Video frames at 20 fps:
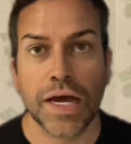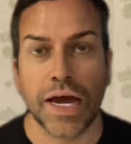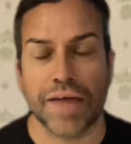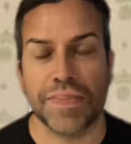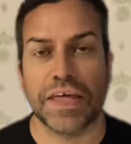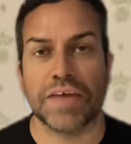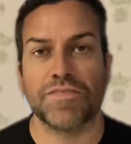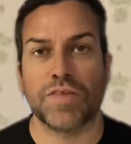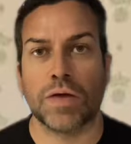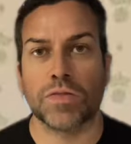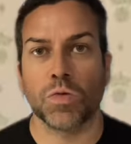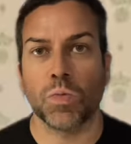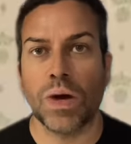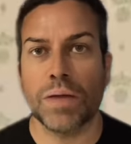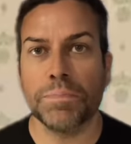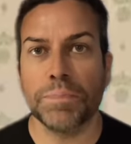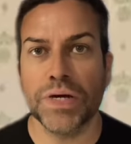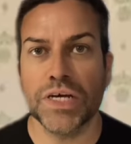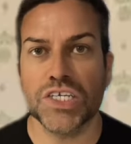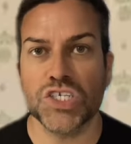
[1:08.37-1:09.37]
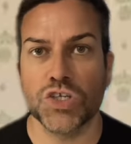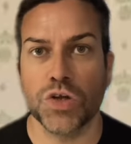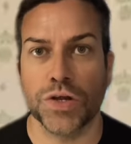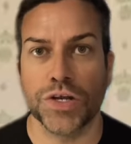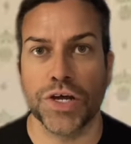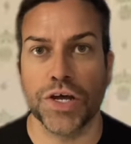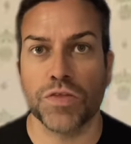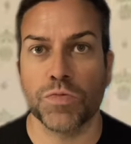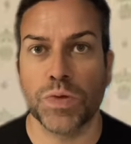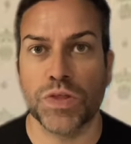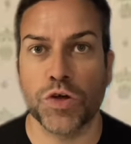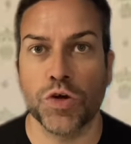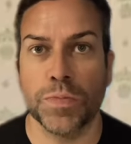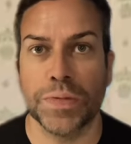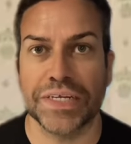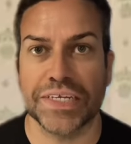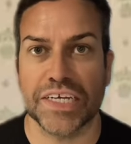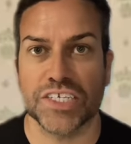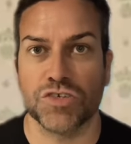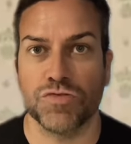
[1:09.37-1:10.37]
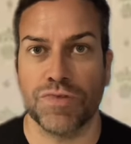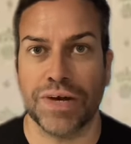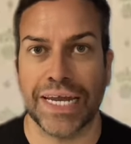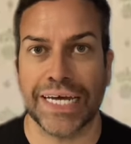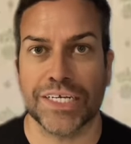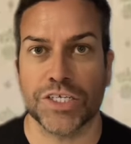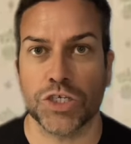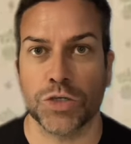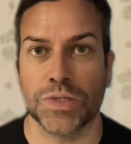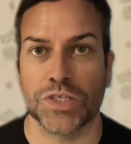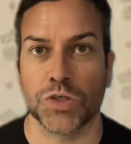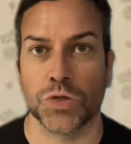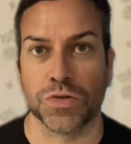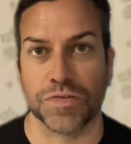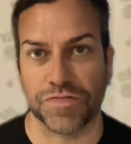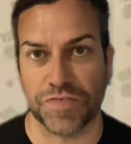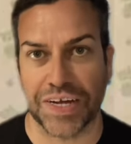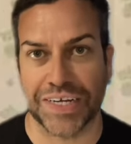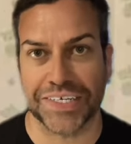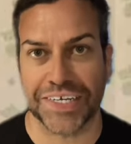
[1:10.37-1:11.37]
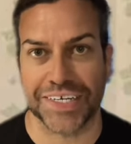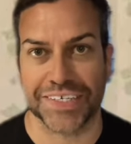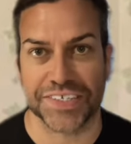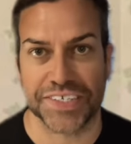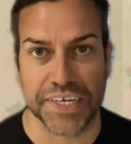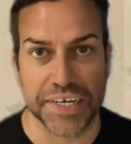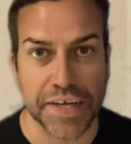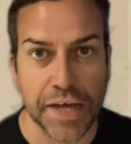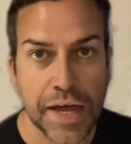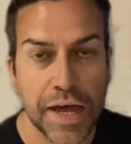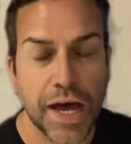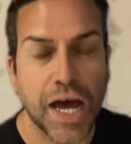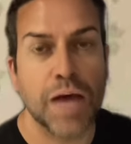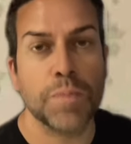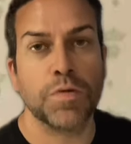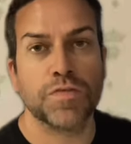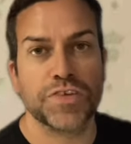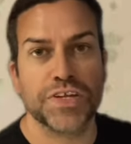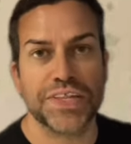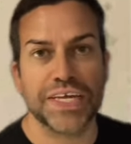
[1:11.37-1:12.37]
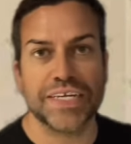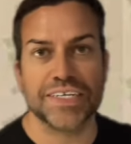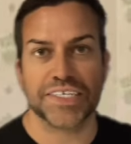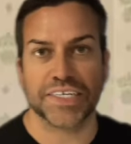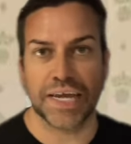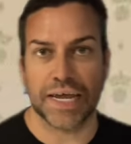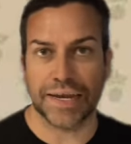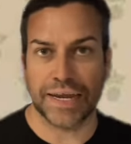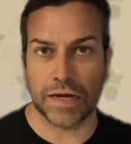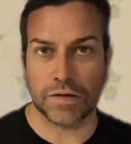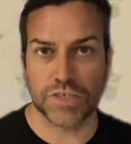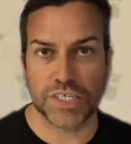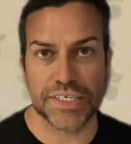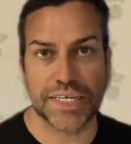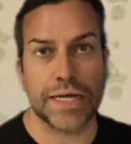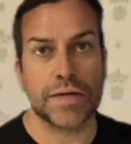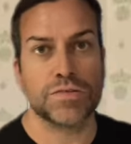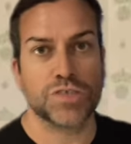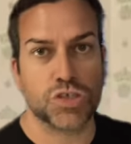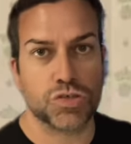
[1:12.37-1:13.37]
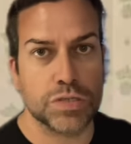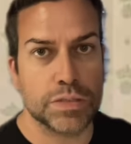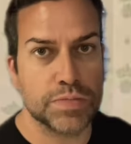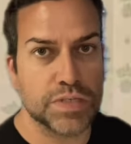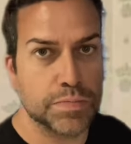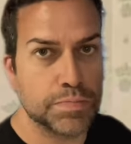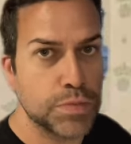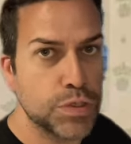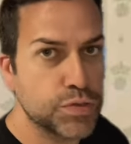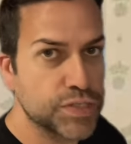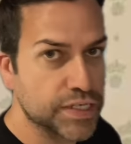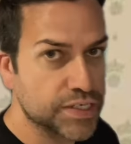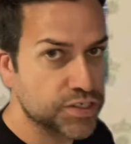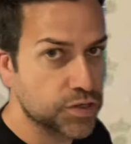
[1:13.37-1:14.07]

And they found the one person on Earth with whom it doesn't relate to at all. Fantastic. I'm off to the internet now to downstream some music